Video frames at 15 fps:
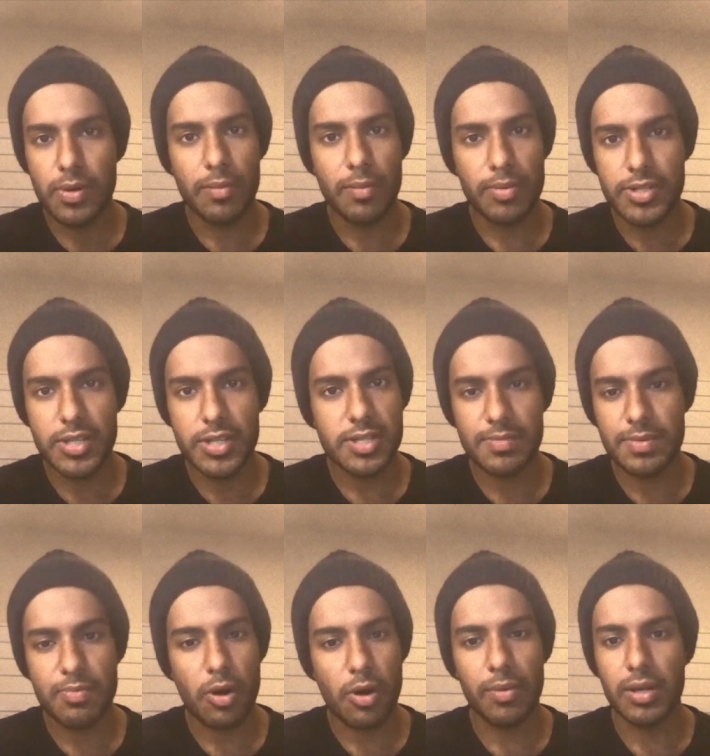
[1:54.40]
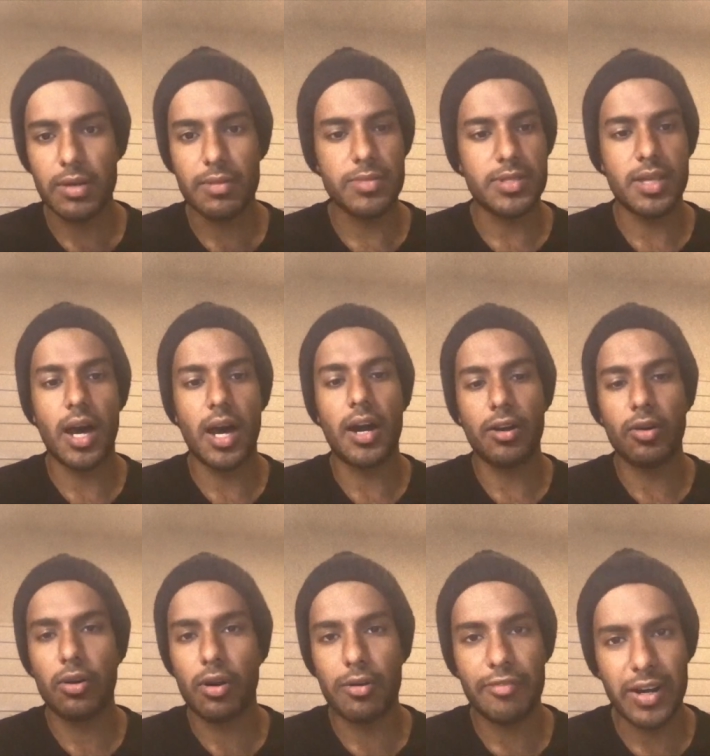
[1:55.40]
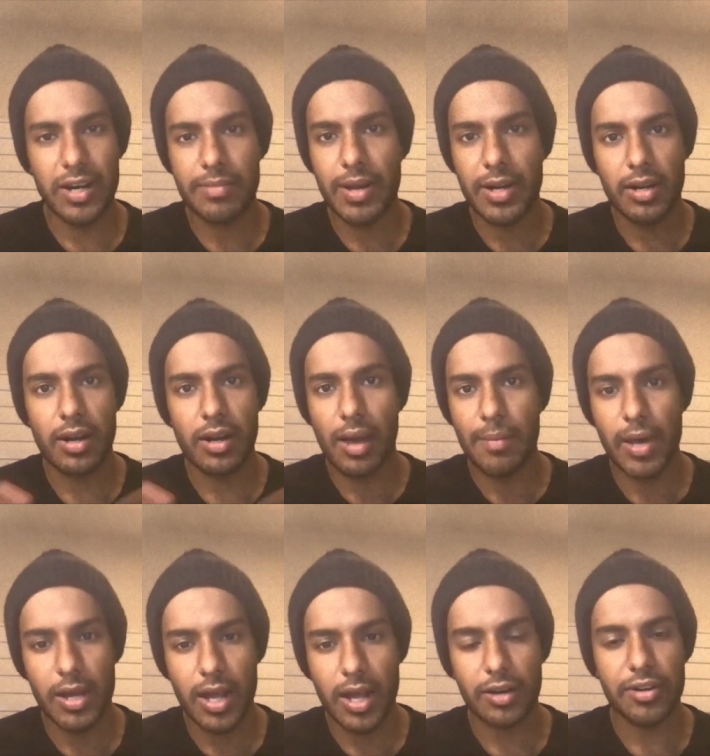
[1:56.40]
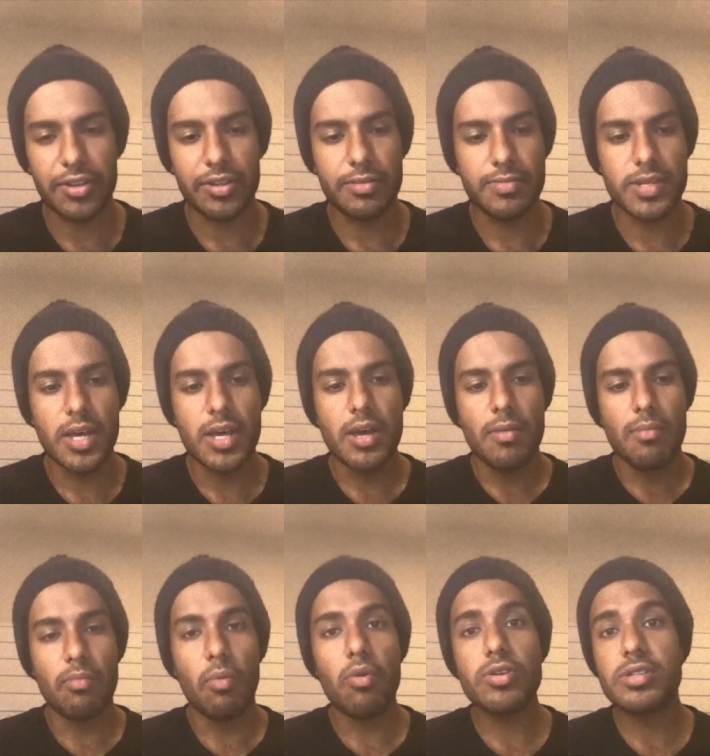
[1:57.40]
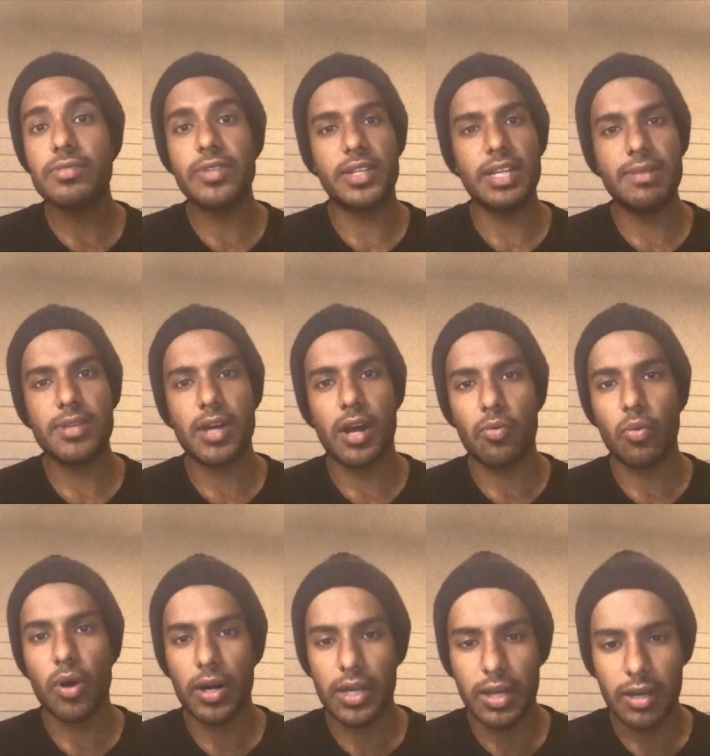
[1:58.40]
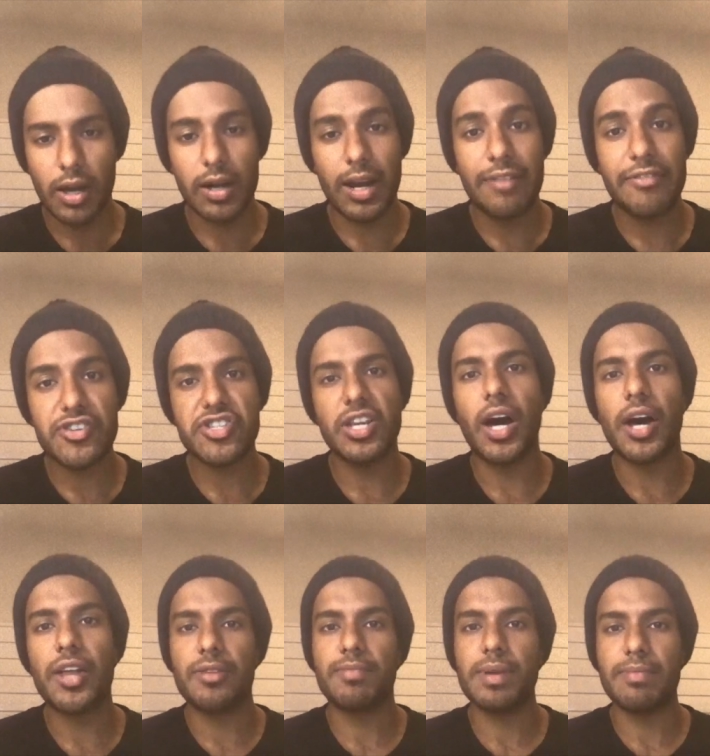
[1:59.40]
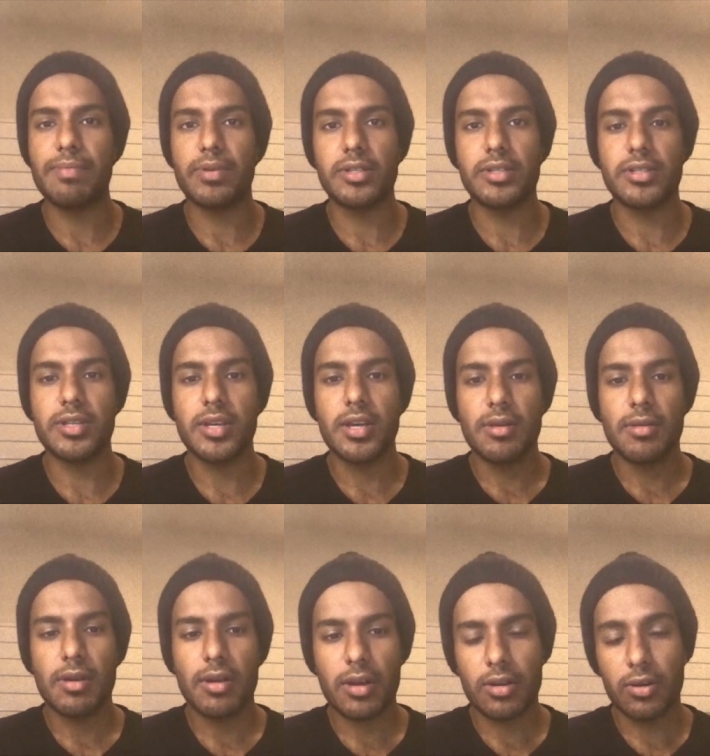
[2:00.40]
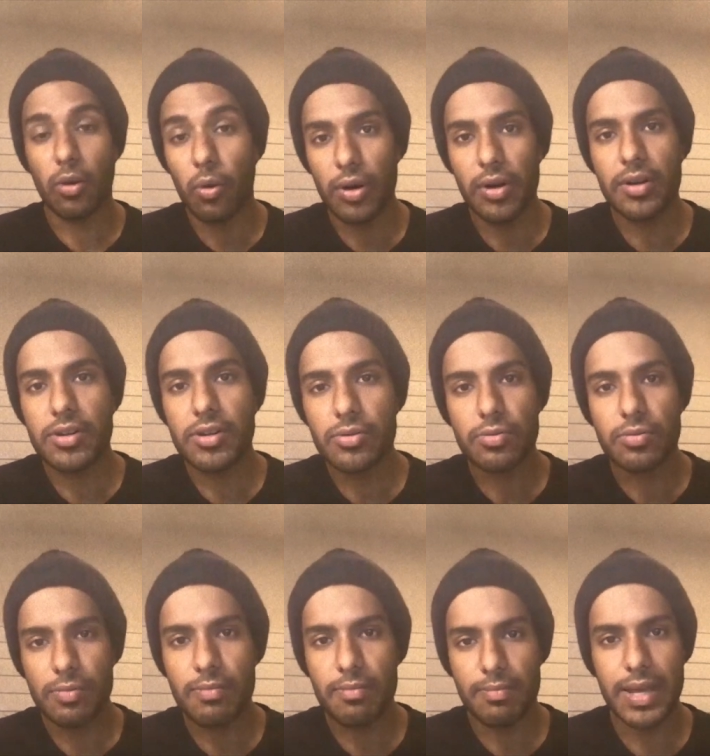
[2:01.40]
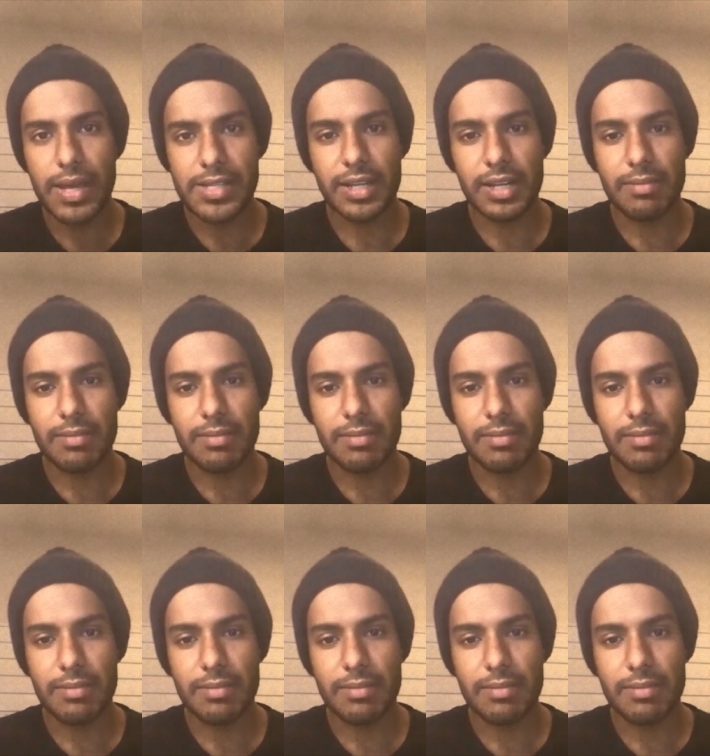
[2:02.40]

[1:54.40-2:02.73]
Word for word: systems problems, the hardcore fundamental M L algorithms. Most of the teams are working or leveraging other people's code to basically